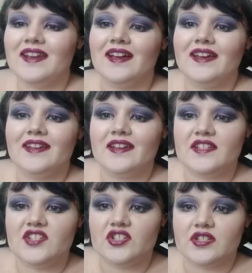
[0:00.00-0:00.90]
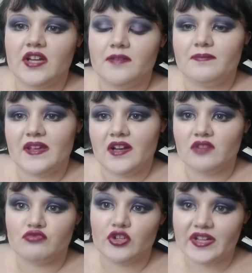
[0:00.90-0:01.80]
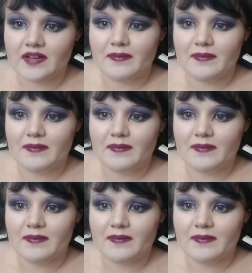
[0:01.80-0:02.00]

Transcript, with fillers: like it's just kind of being ironic